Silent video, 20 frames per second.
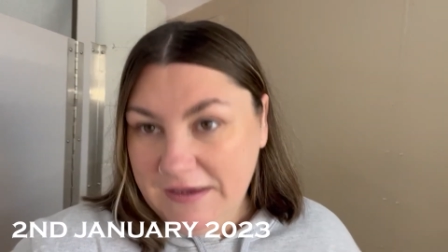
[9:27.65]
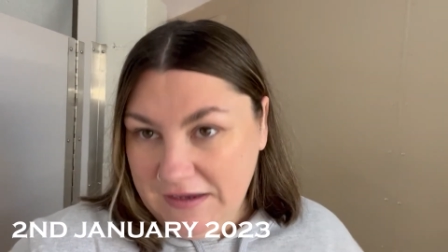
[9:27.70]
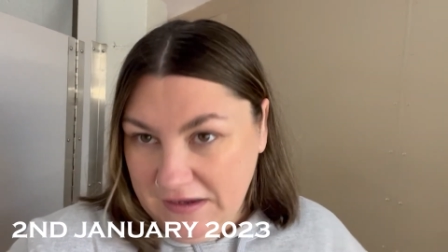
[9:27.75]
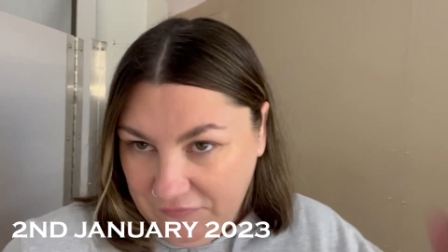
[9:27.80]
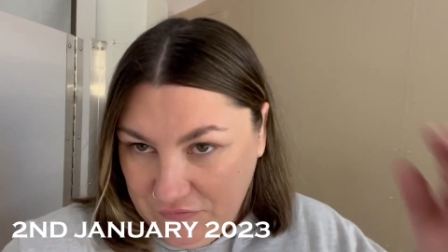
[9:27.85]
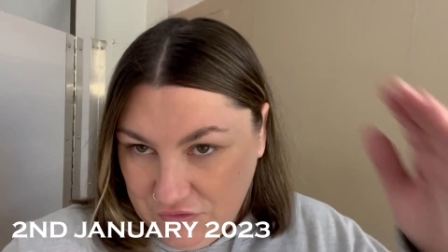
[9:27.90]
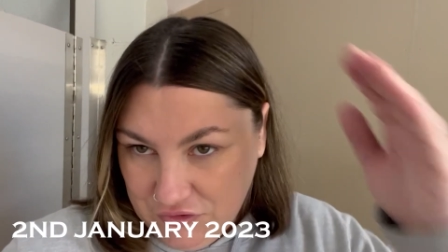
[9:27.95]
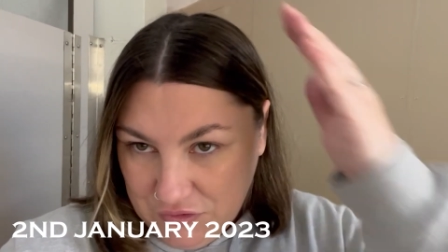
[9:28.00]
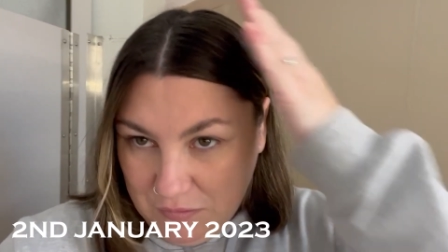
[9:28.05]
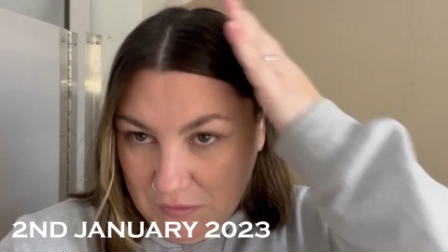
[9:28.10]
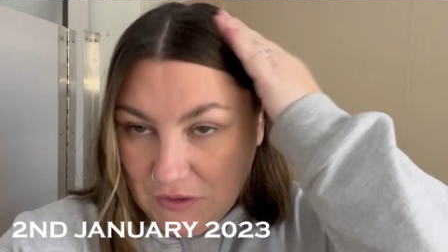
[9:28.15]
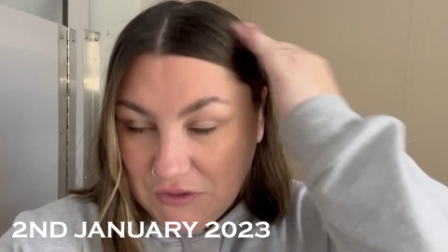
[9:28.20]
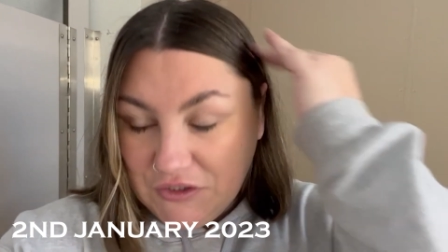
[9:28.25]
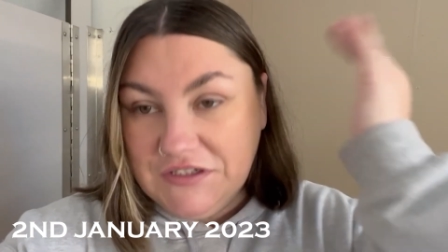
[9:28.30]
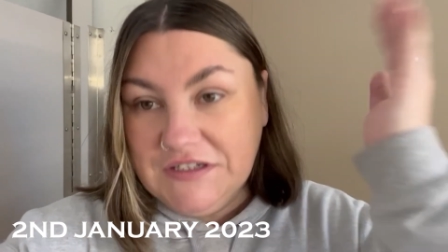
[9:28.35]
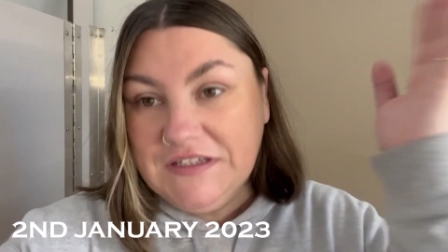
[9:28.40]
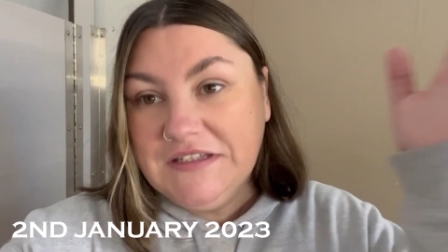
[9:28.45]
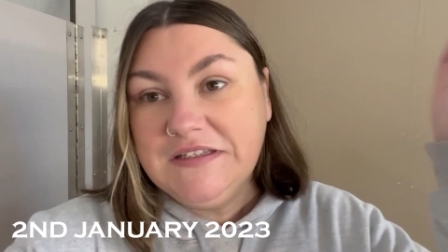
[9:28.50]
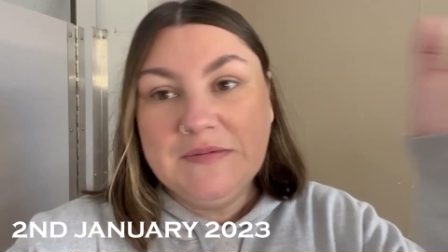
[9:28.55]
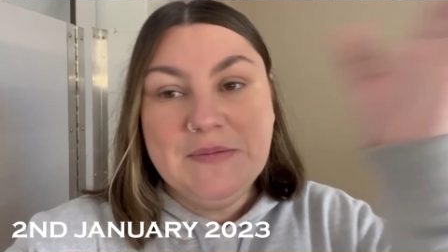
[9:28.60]
I've just
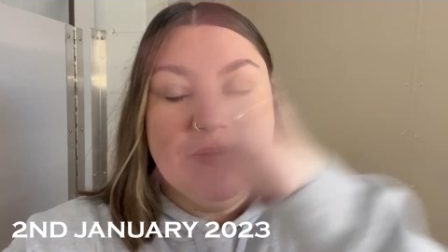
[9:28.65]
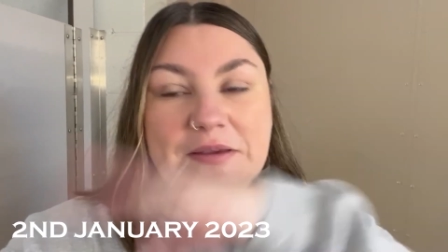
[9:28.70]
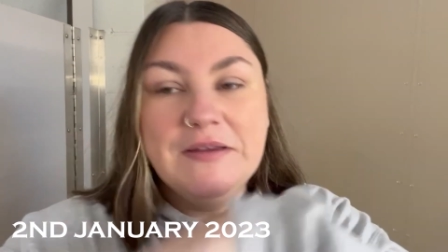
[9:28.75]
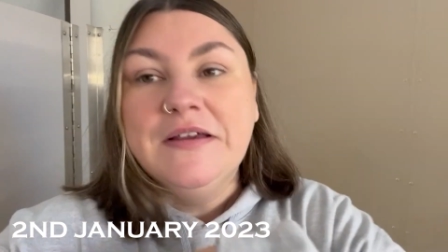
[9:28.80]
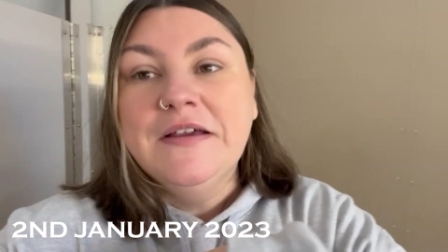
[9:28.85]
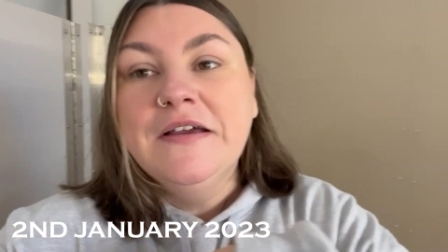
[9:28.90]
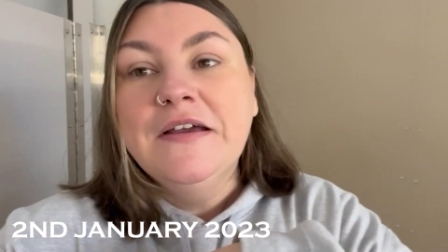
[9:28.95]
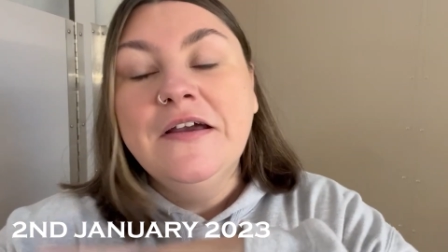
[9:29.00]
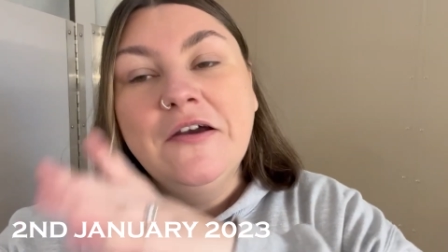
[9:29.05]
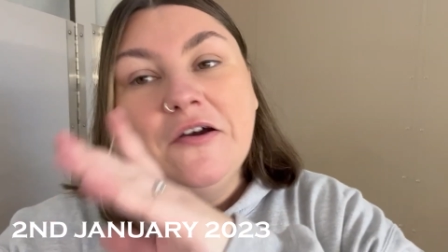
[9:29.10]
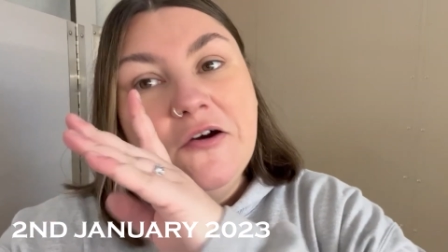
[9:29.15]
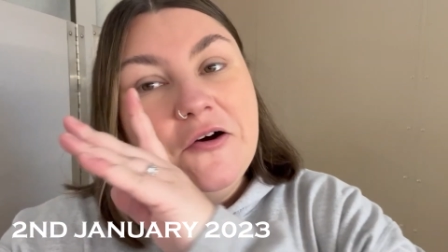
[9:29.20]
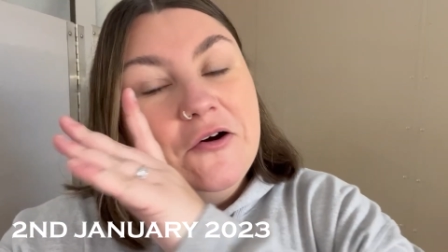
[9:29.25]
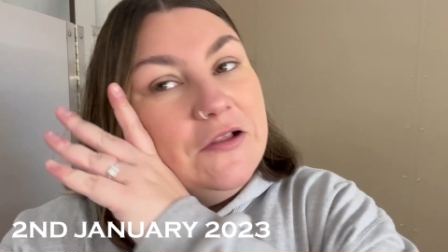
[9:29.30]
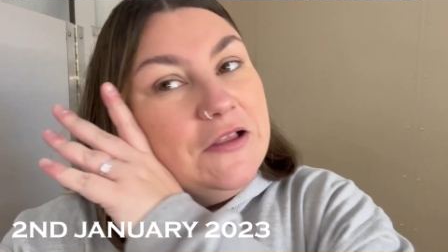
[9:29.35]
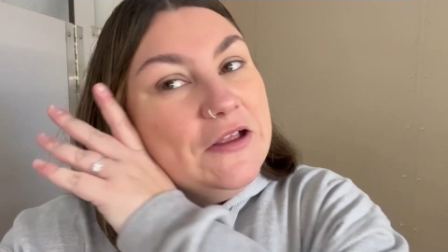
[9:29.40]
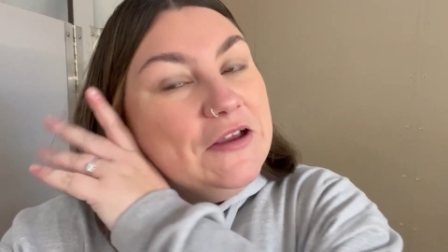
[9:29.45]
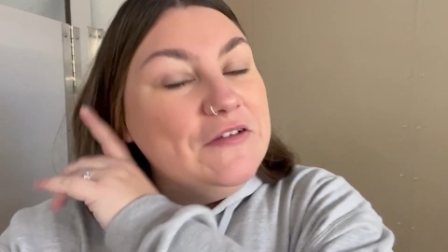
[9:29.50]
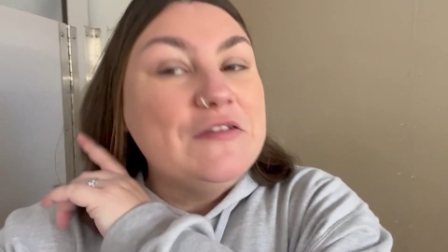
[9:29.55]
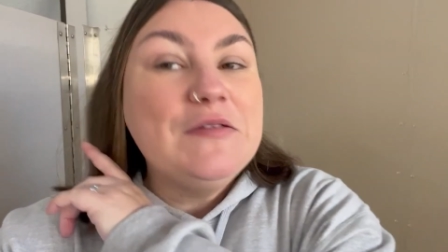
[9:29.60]
washed it. It's a bit all
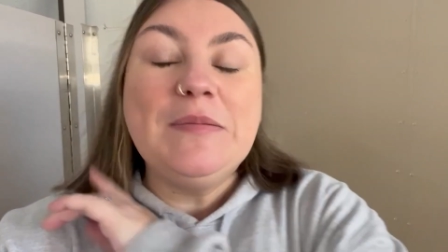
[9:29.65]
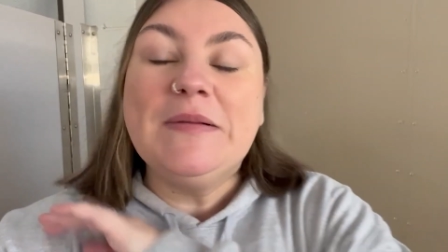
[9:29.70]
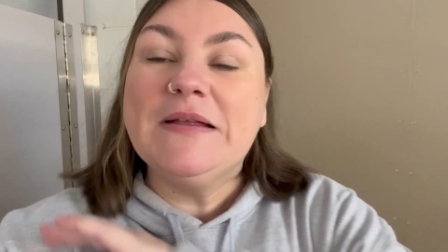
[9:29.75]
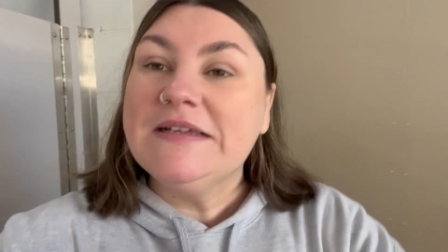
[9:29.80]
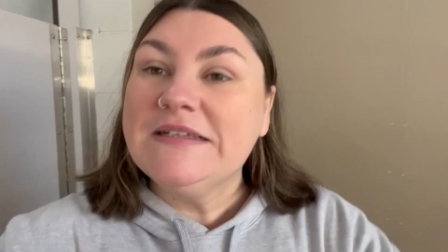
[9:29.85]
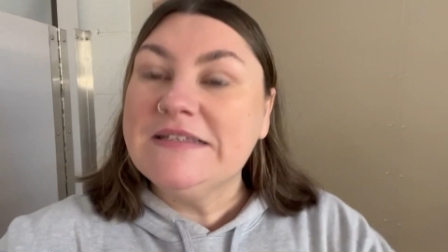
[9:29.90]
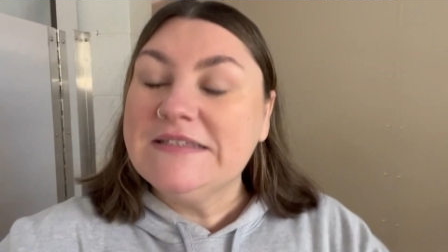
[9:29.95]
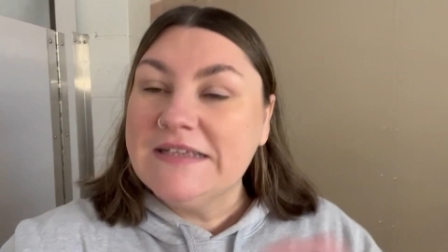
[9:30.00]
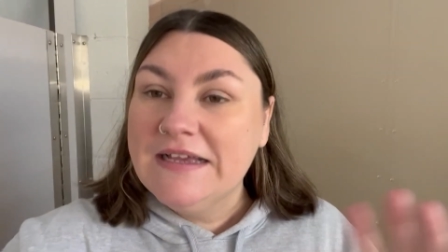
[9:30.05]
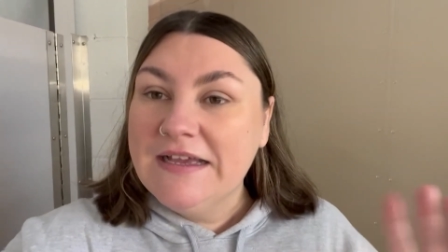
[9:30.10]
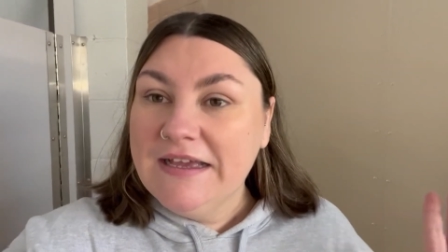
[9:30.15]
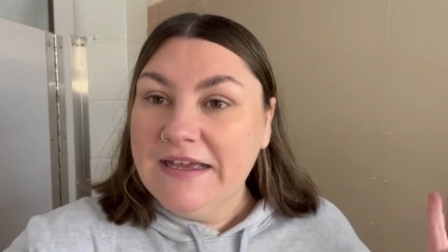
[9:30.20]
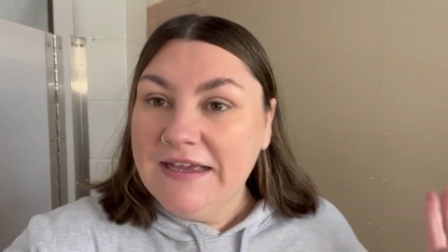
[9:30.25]
over the place.